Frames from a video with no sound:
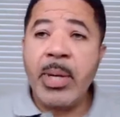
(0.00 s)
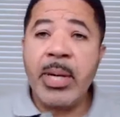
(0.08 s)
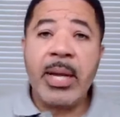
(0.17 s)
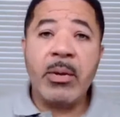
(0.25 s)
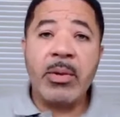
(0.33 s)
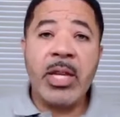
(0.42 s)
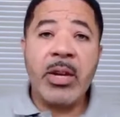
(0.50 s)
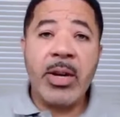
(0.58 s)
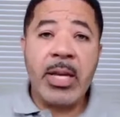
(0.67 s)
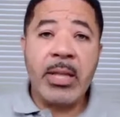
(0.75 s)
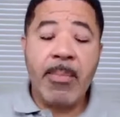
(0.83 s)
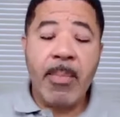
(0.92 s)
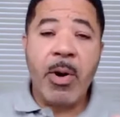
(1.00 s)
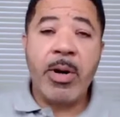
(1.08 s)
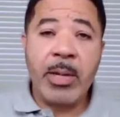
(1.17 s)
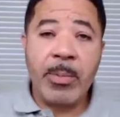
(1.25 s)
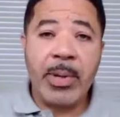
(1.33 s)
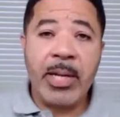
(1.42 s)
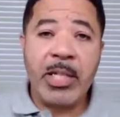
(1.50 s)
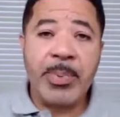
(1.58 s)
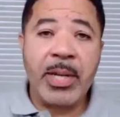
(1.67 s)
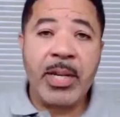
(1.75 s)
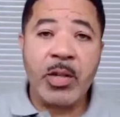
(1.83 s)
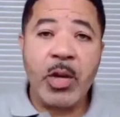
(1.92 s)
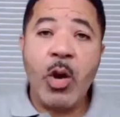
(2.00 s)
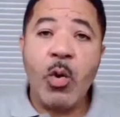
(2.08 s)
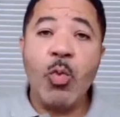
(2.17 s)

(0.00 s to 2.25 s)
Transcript: put it out there in the marketplace, because